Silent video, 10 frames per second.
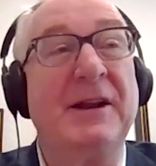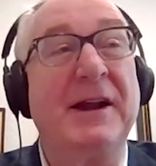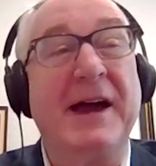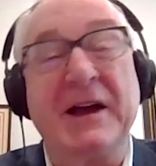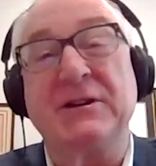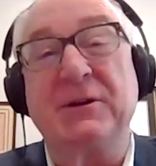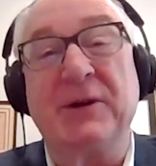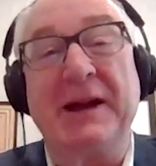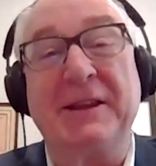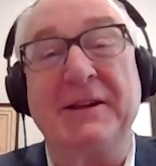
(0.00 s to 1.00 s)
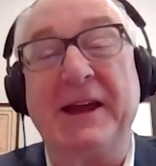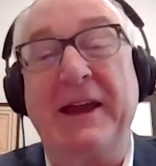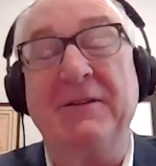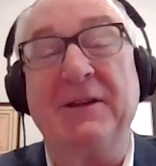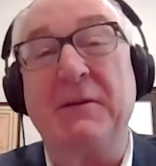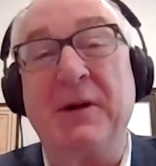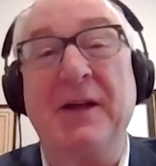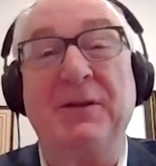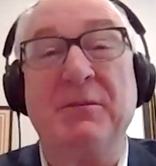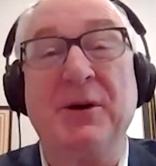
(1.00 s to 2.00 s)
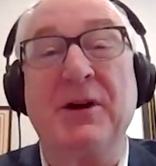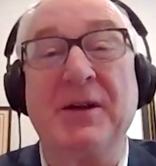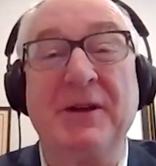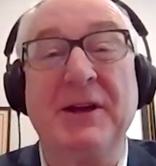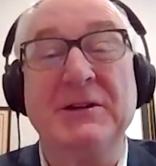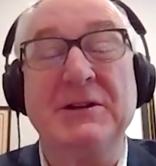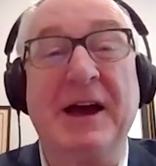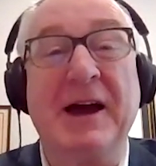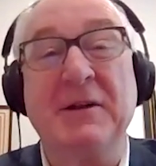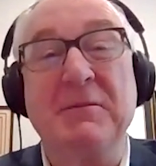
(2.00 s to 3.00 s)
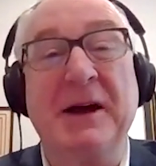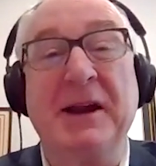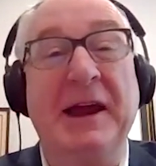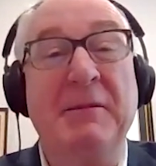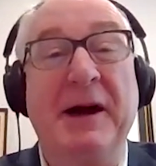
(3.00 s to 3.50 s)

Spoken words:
I actually write the date that I bought the book on the inside and my name.